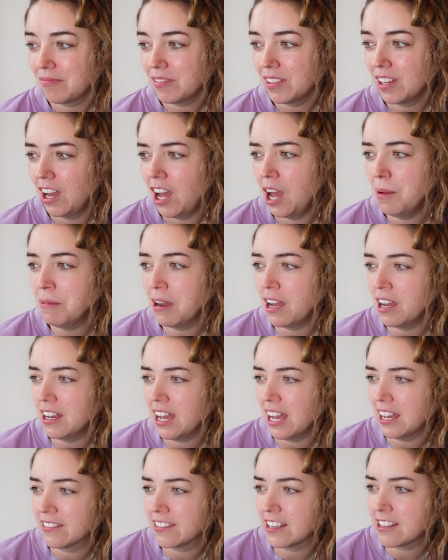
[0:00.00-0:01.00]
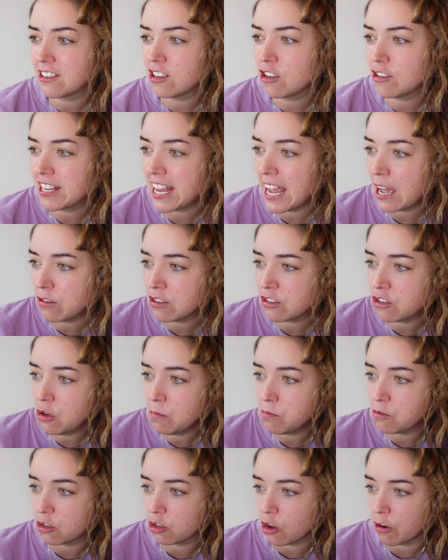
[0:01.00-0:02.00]
Yeah. Did you see how
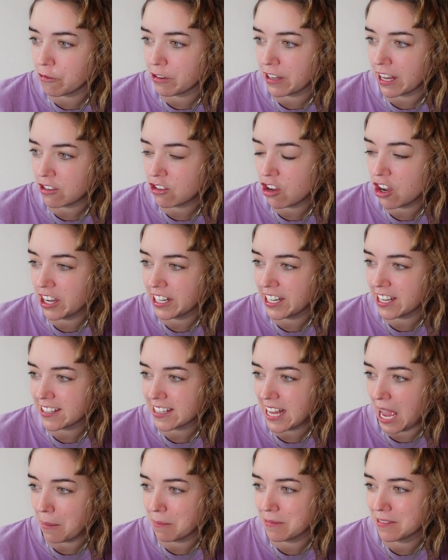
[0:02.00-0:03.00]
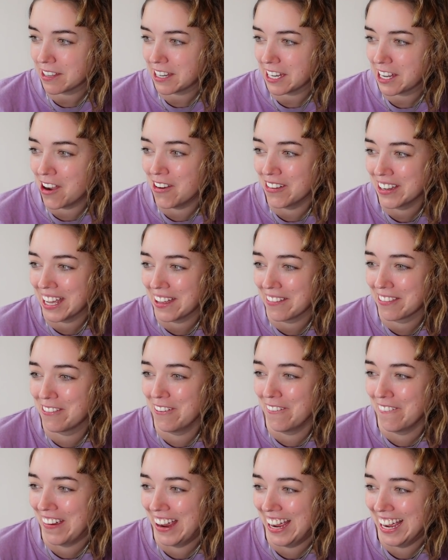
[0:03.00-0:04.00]
Snoop just got through that tiniest gap and Diddy can't get
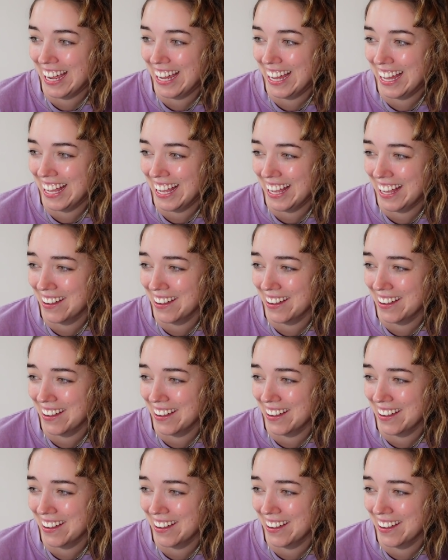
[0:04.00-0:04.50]
through it?